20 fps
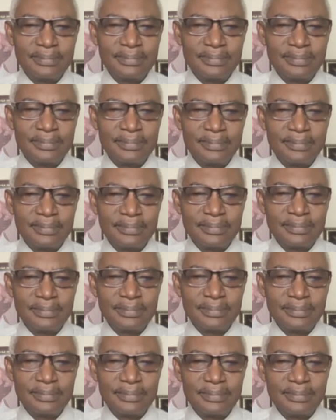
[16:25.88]

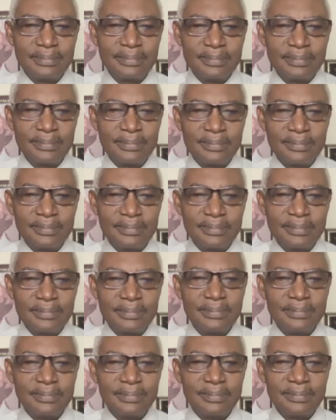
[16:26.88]

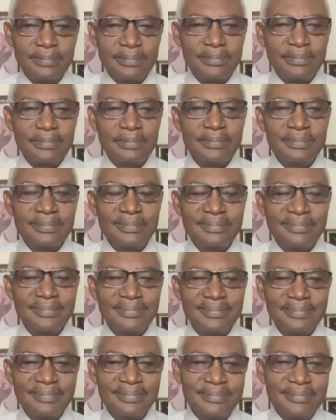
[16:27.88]

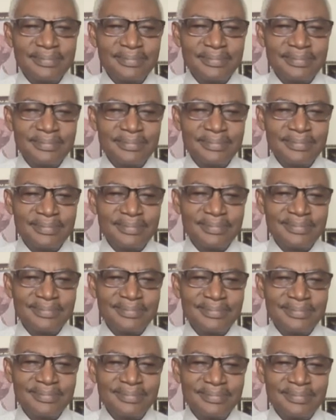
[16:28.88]

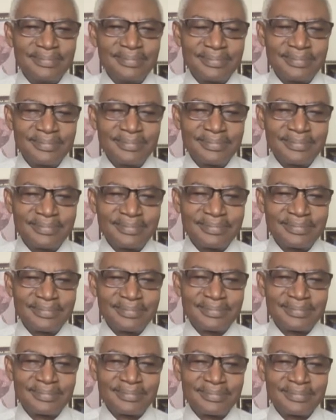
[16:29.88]

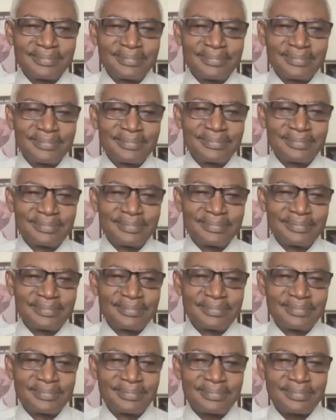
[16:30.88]

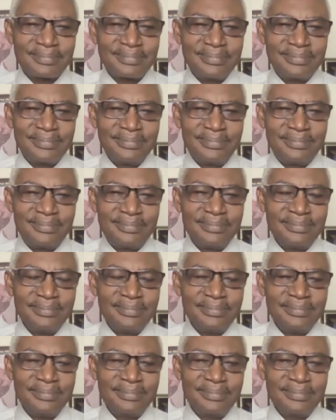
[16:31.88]
(not speaking)